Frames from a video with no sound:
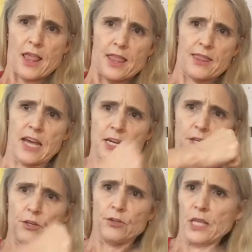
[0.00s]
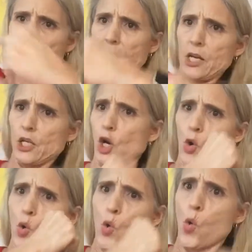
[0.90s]
There they
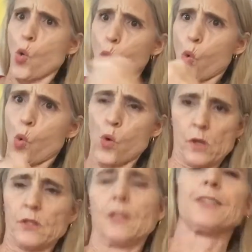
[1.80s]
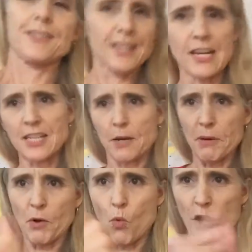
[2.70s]
go. So you guys got to
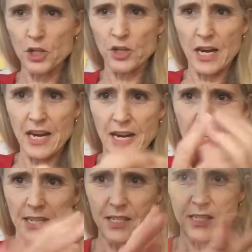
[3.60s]
remember to wash your hands.